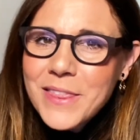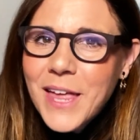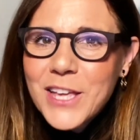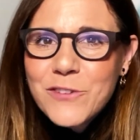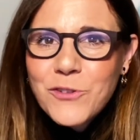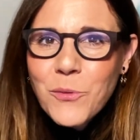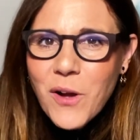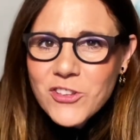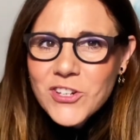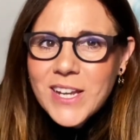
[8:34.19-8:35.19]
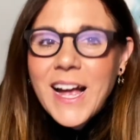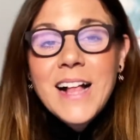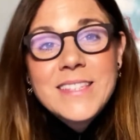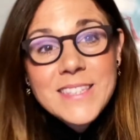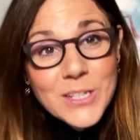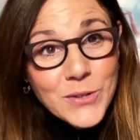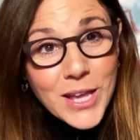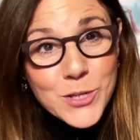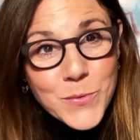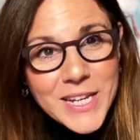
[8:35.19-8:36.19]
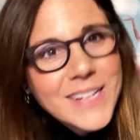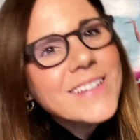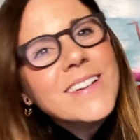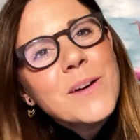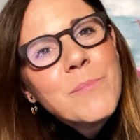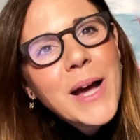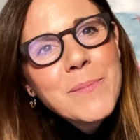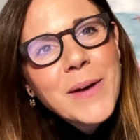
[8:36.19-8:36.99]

Thank you for watching. I'll see you next week. Bye